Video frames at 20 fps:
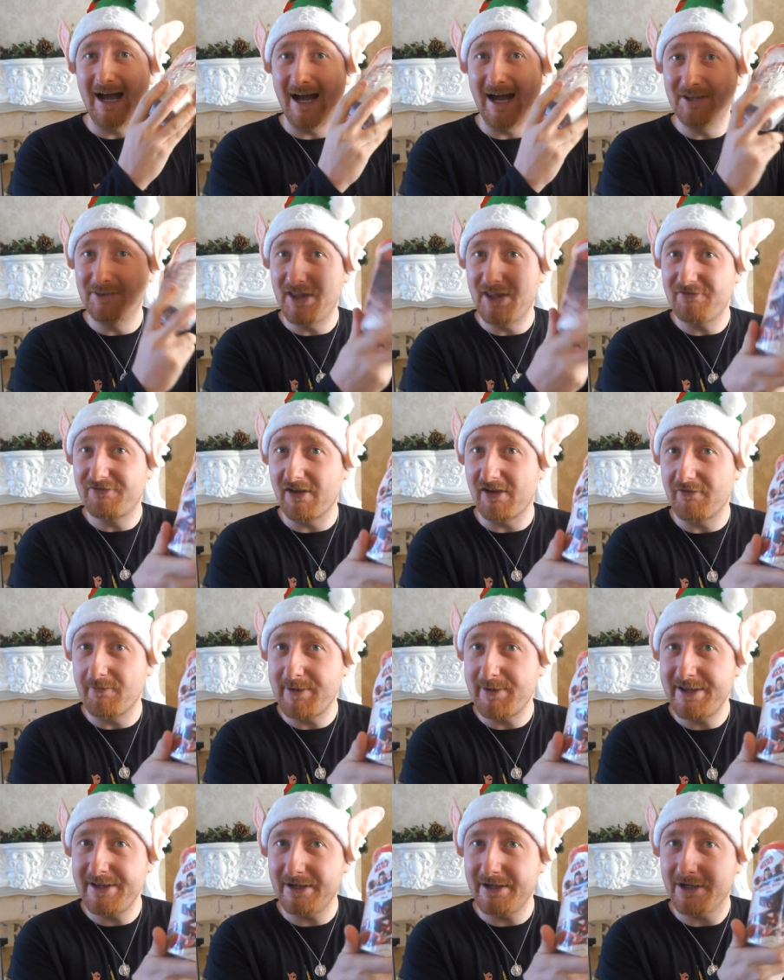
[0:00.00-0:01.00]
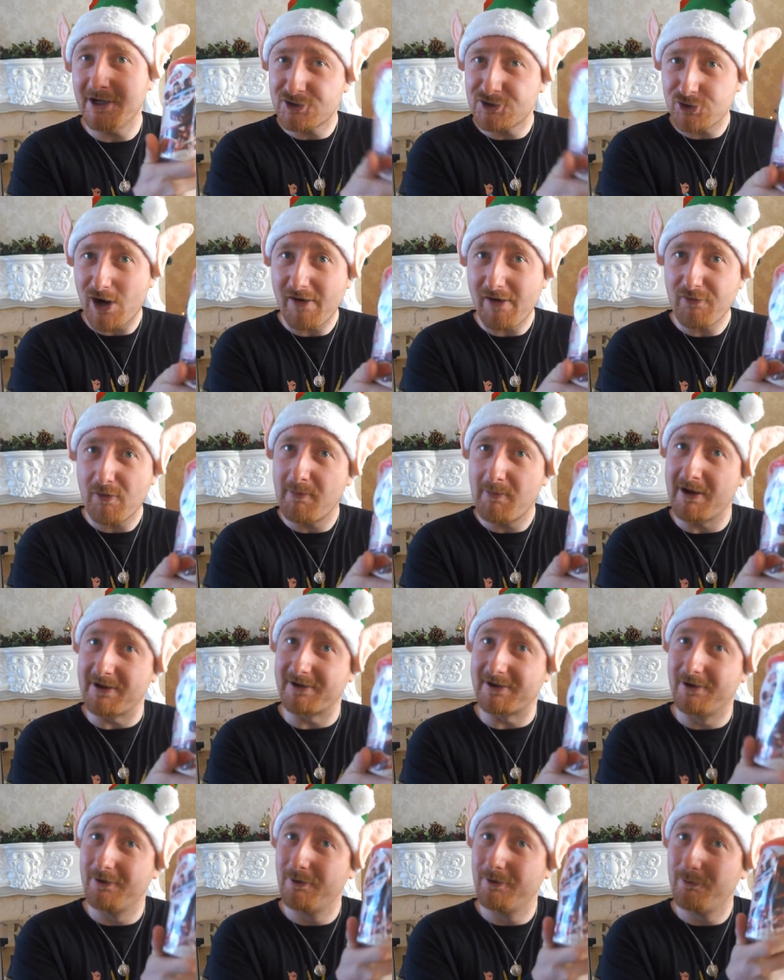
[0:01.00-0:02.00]
And they've given me a travel
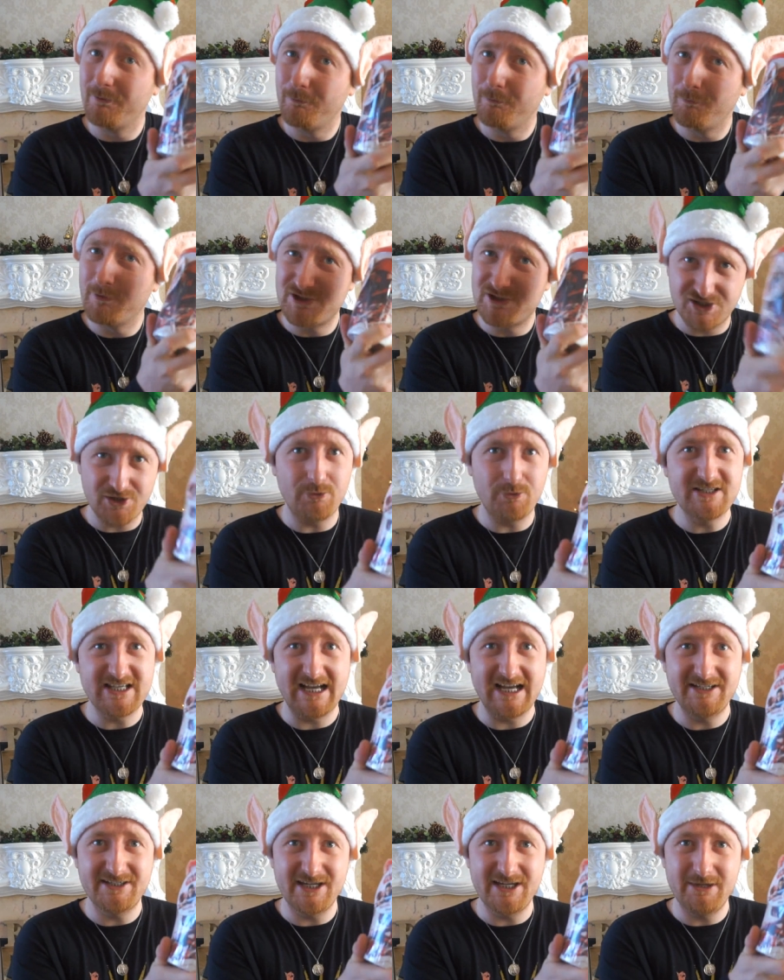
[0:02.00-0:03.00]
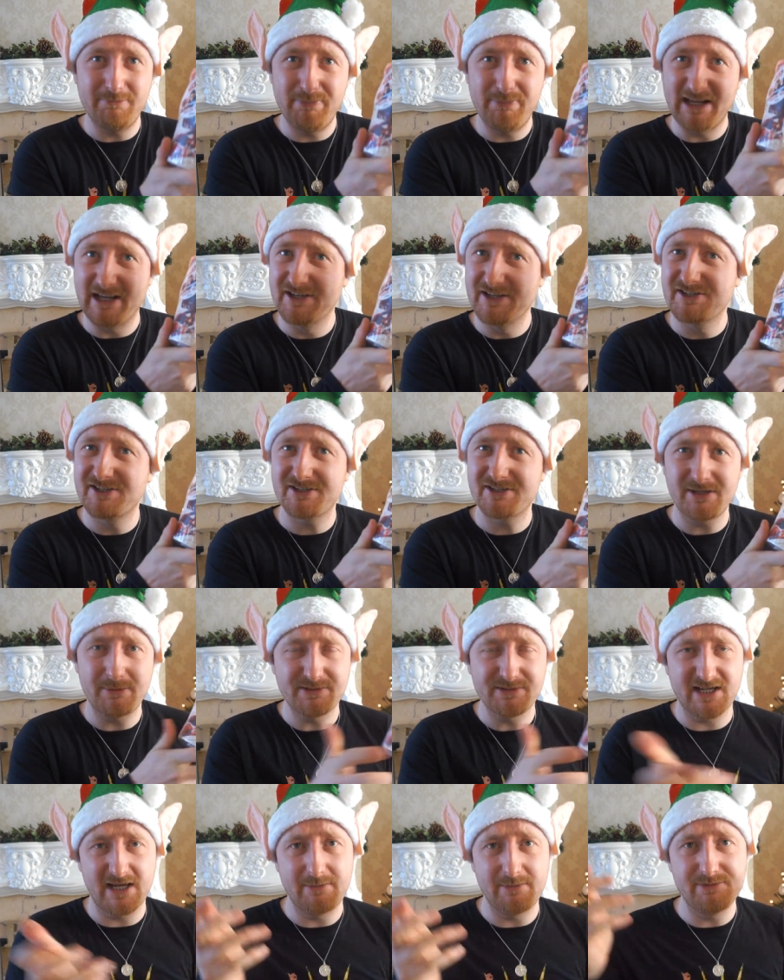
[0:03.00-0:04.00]
mug, which is always handy because
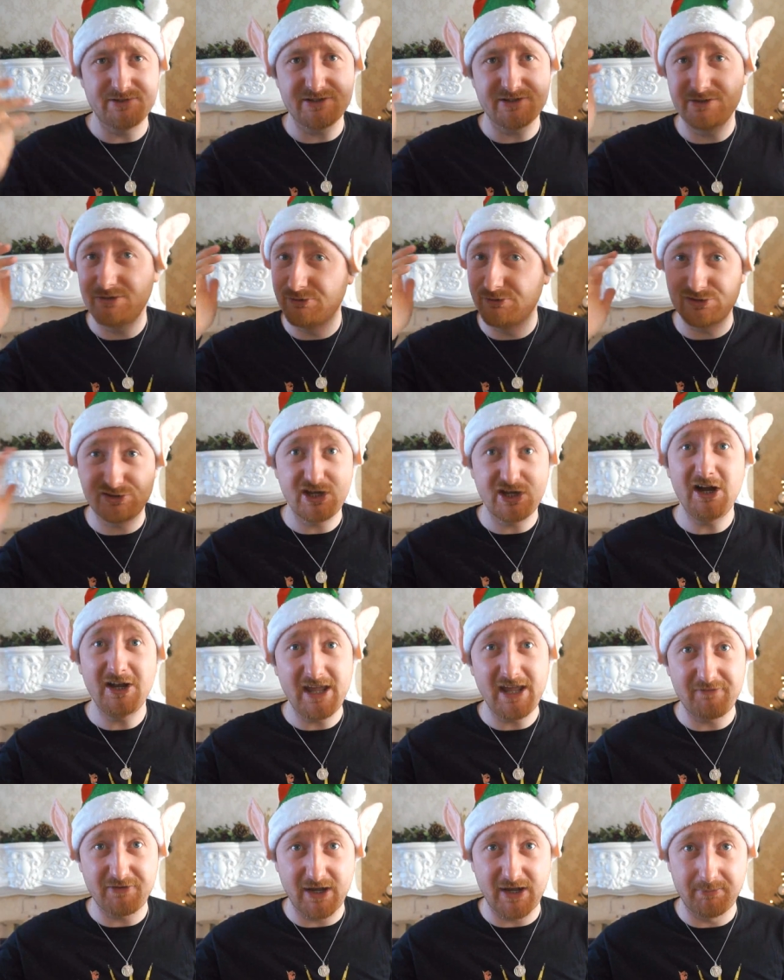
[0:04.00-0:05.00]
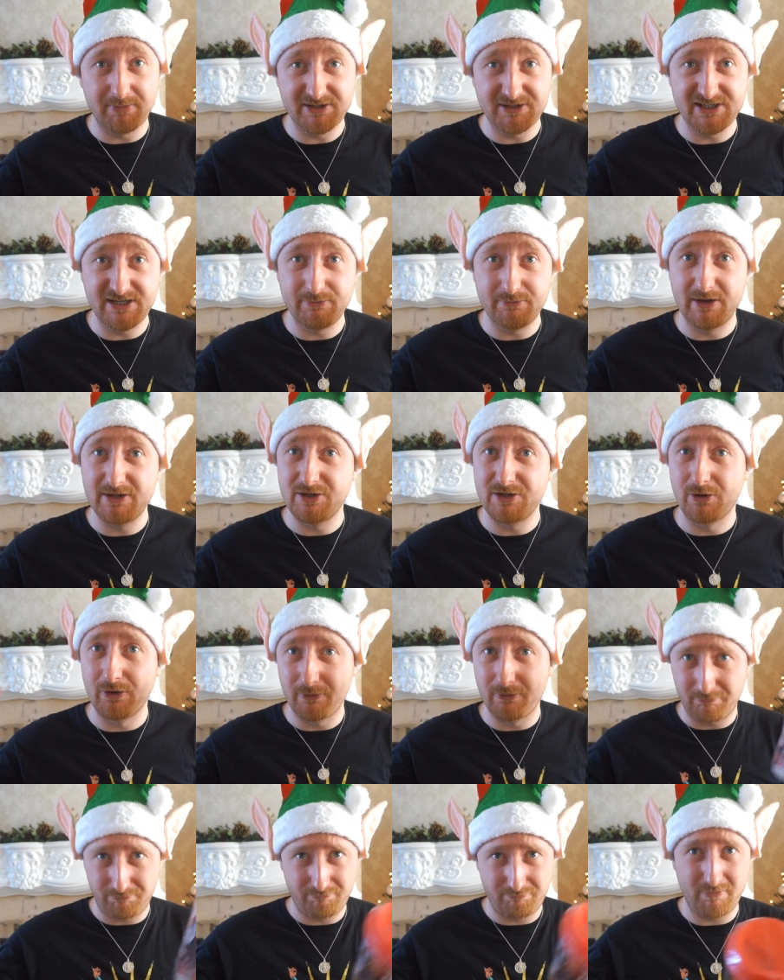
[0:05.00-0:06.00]
sometimes you just can't have a cup of tea when
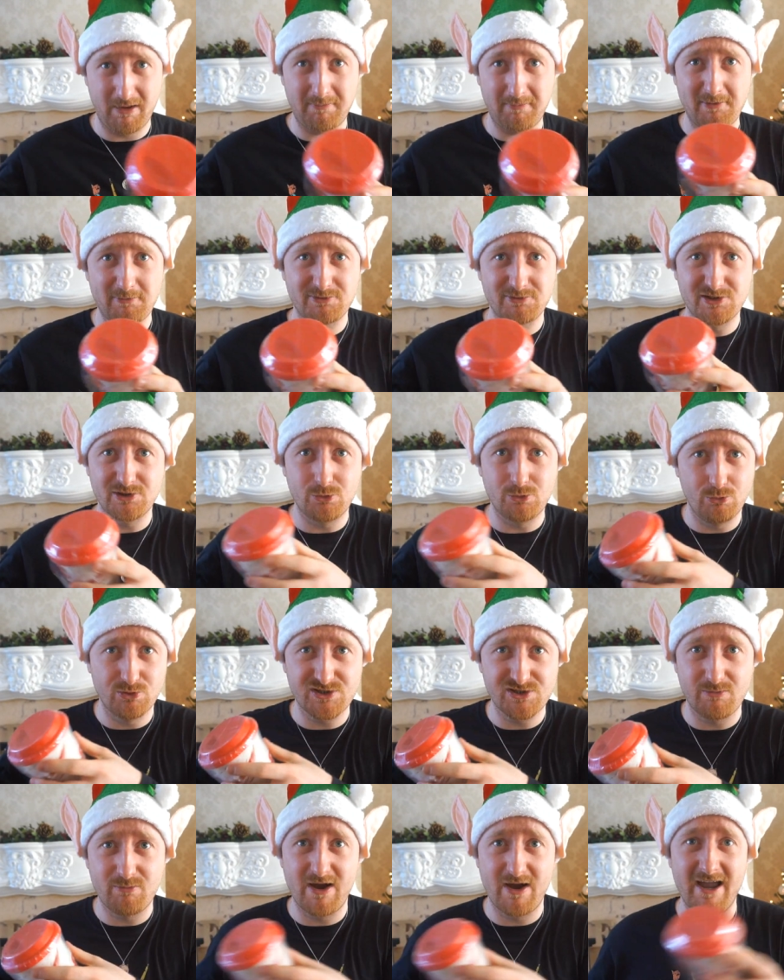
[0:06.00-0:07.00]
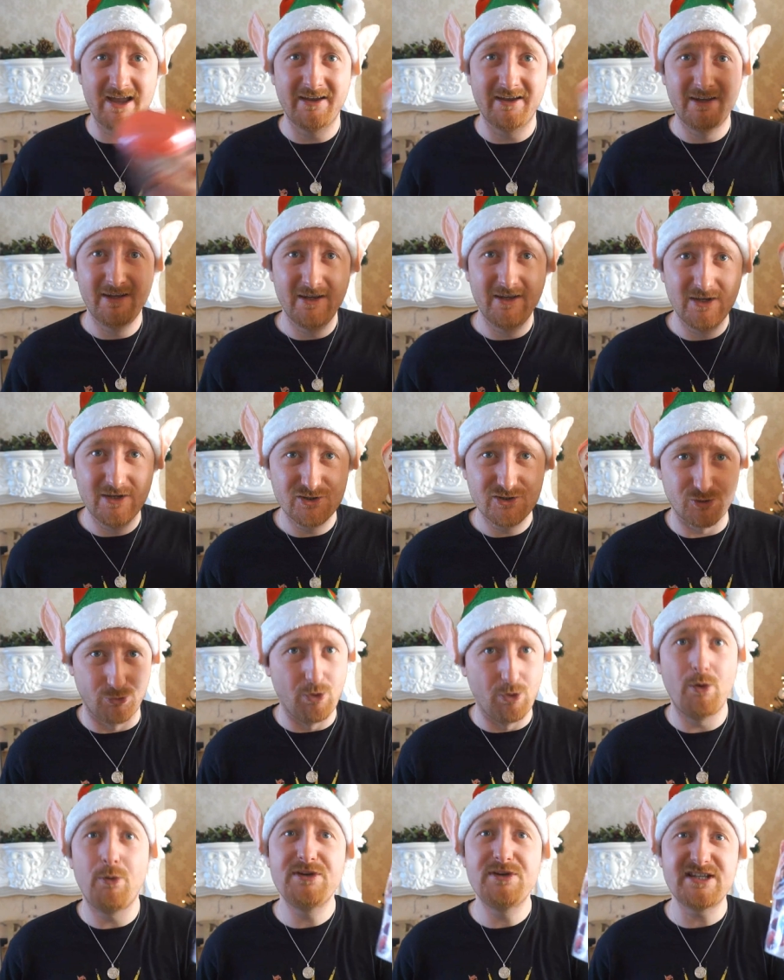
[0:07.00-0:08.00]
you're about to go somewhere. So
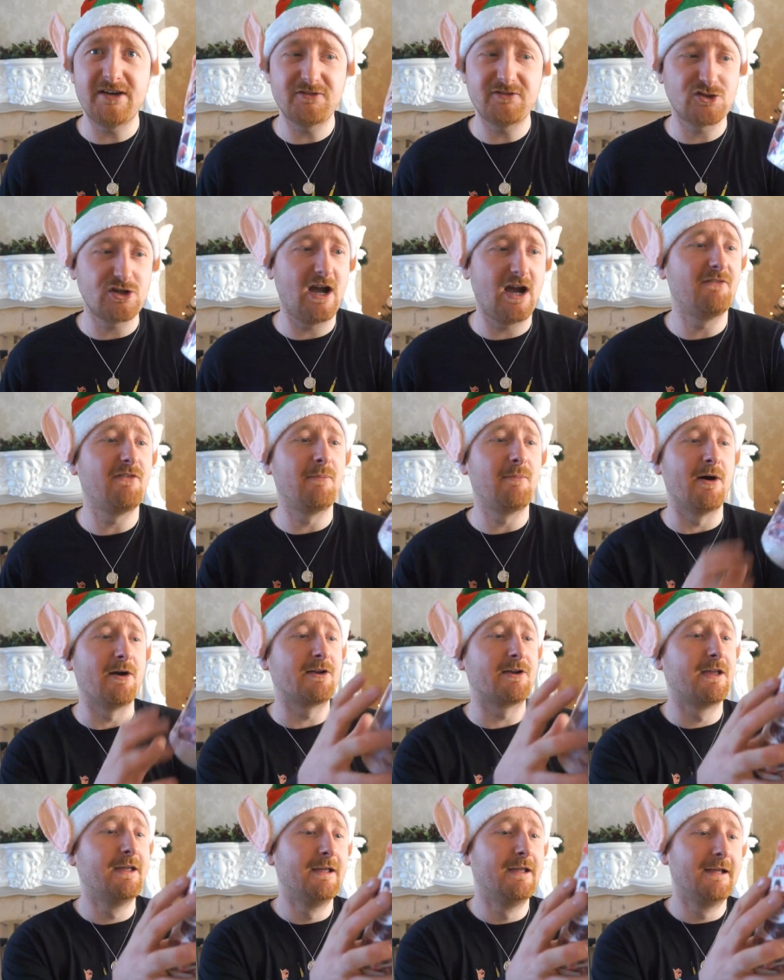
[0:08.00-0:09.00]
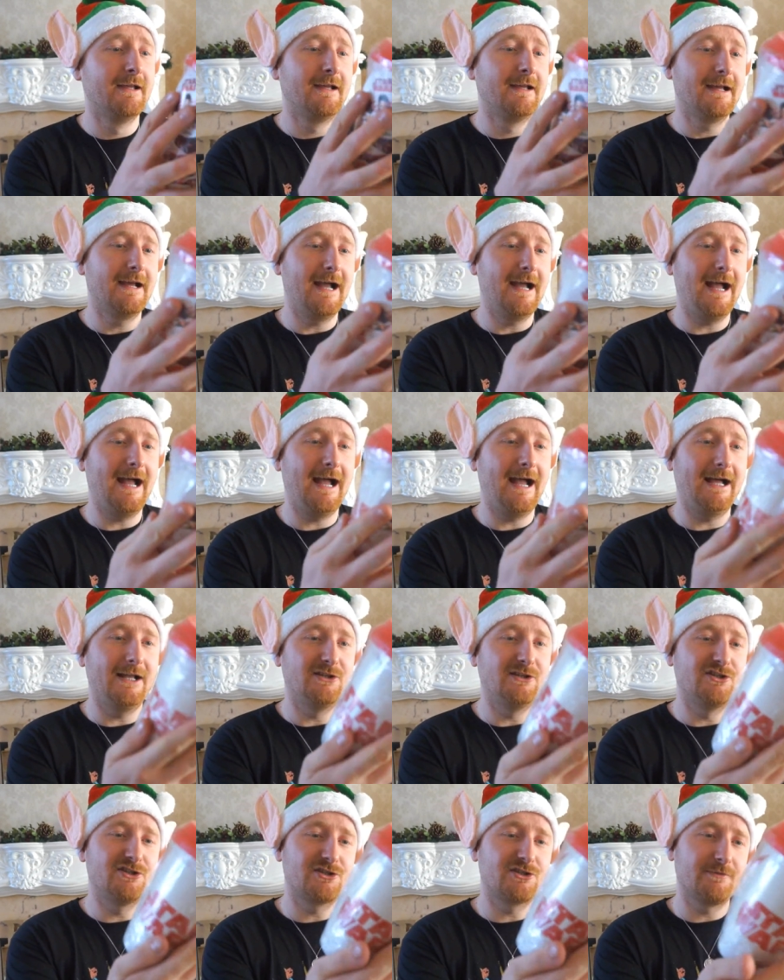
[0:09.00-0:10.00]
I always have a travel mug.
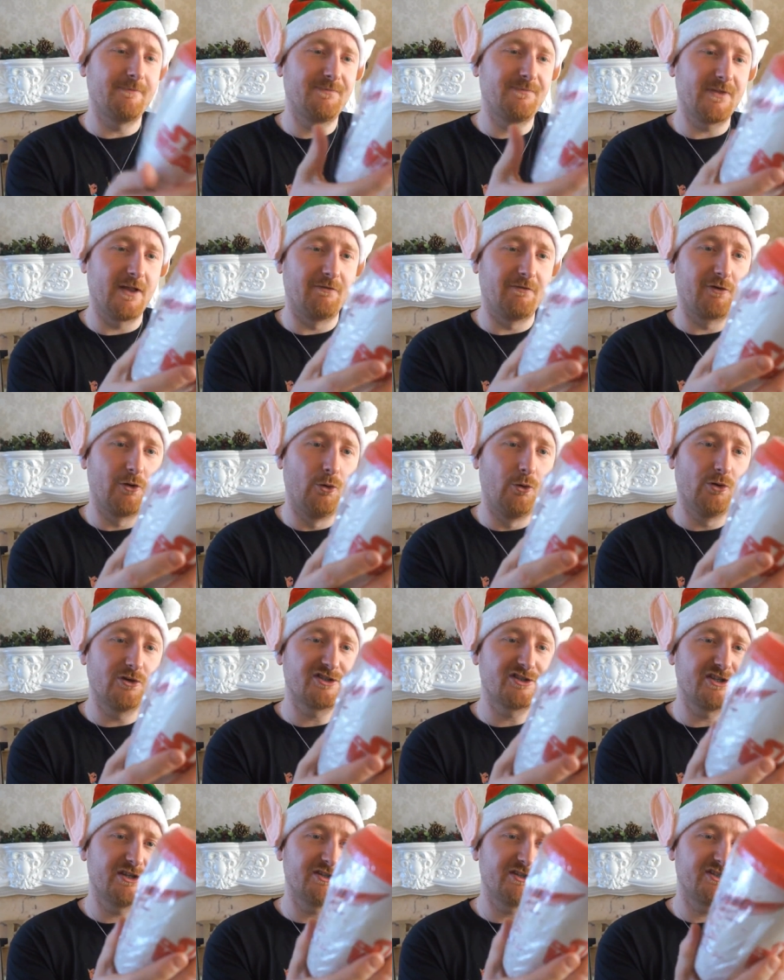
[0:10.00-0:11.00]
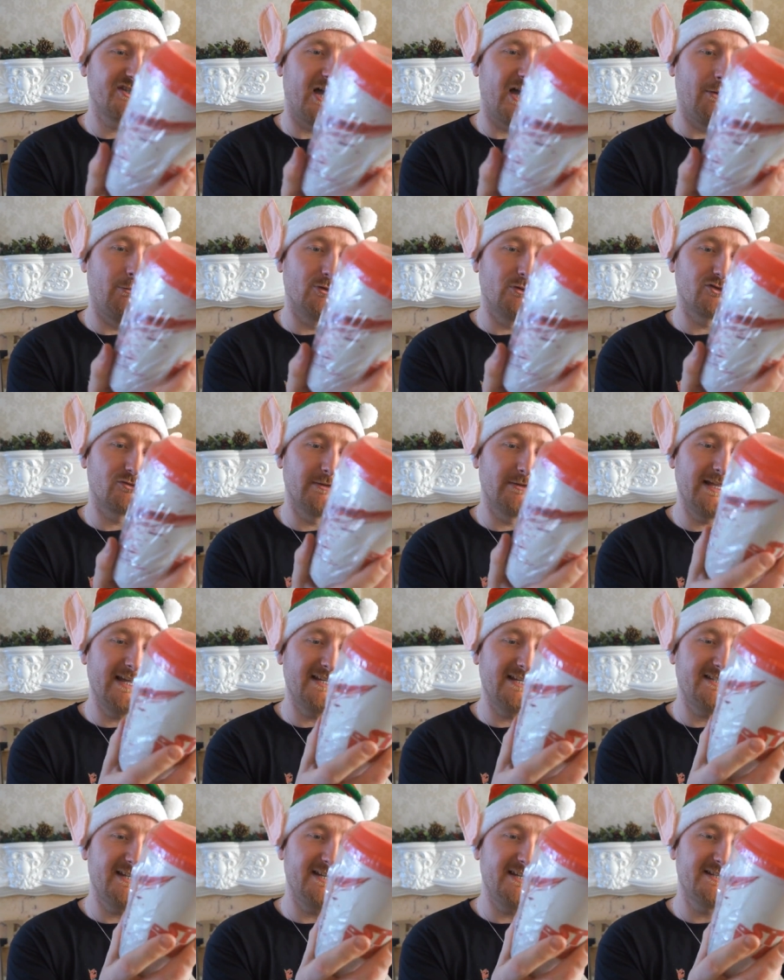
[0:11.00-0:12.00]
And of course, Star Wars
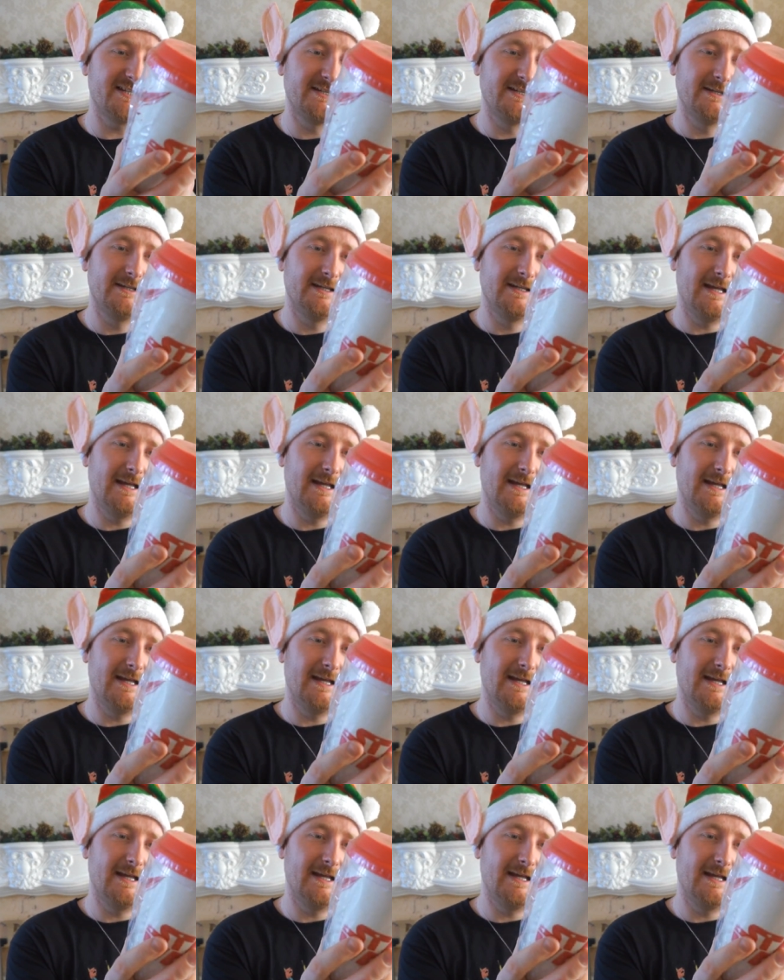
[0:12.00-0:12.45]
related.